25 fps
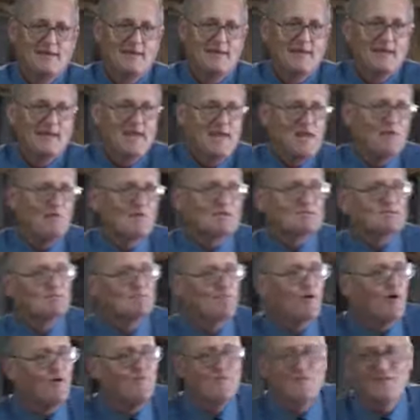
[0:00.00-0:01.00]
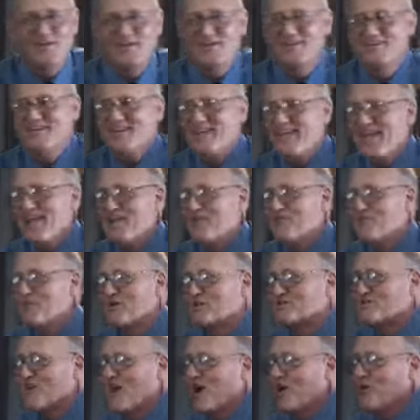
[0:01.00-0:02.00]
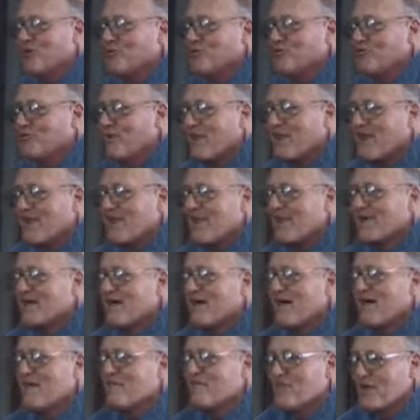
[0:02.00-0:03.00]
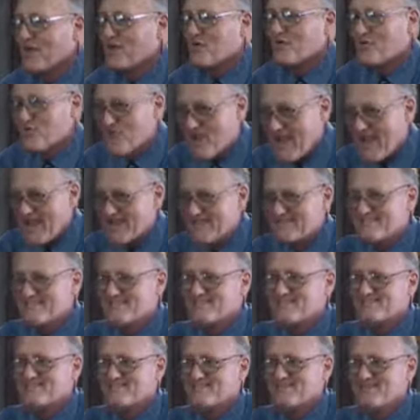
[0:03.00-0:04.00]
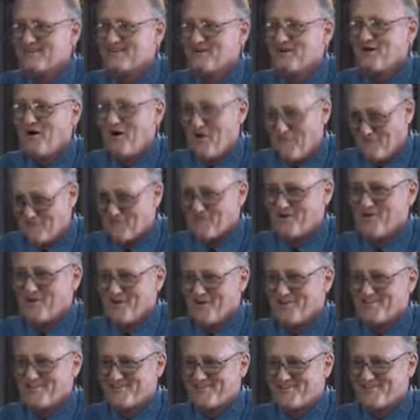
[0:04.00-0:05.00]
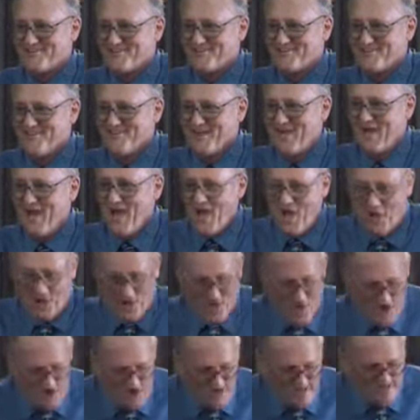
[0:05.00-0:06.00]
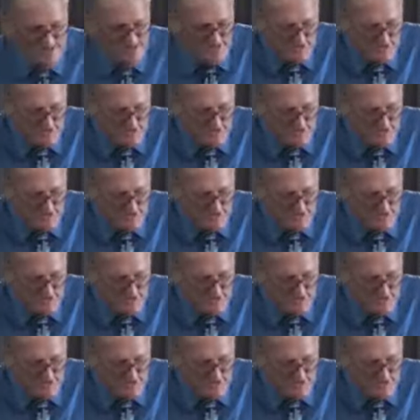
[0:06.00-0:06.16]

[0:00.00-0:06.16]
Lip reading: He responded, it was only the grace of God. God's